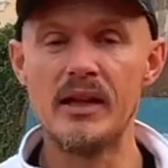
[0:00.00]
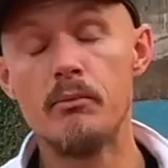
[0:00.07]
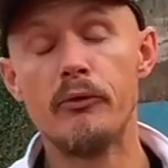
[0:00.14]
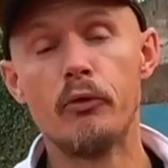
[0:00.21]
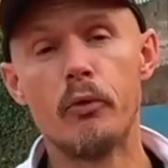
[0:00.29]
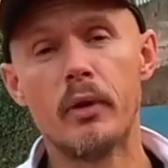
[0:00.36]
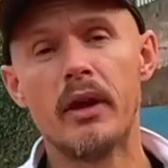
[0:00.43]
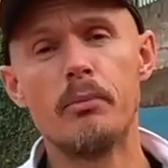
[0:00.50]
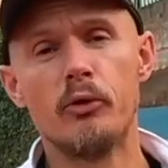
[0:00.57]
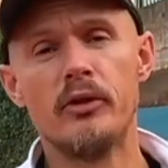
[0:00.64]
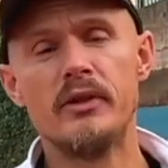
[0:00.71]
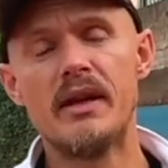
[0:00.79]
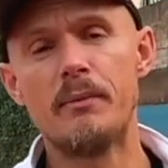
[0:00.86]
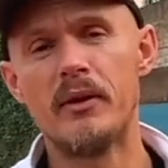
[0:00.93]
Before we get
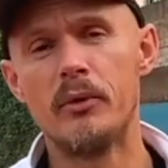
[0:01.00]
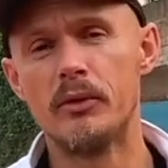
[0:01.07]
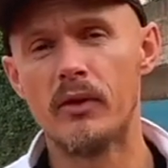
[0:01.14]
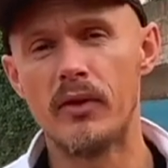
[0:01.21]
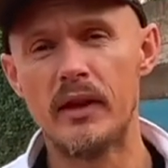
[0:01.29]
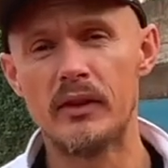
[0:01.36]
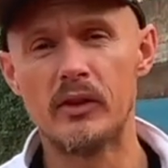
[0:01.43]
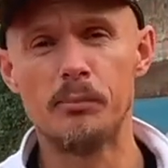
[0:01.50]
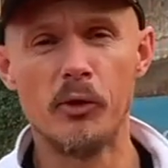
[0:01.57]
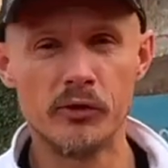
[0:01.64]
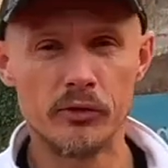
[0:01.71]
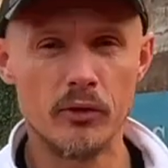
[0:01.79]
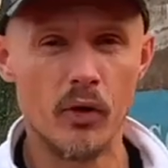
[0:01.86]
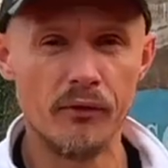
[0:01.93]
more in depth, I want to thank the
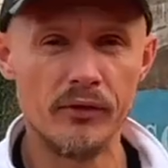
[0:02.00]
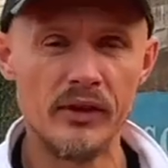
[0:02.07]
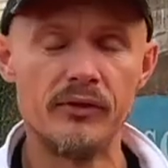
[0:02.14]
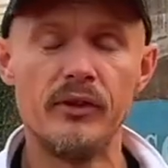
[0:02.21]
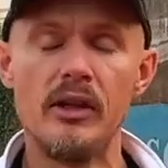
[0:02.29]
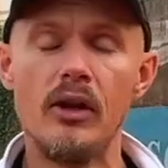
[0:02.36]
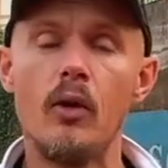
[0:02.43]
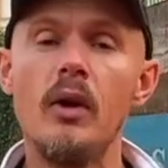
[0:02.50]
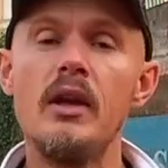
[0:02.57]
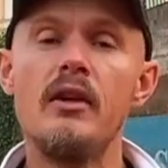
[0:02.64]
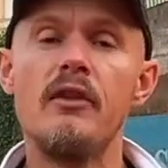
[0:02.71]
sponsor of this video,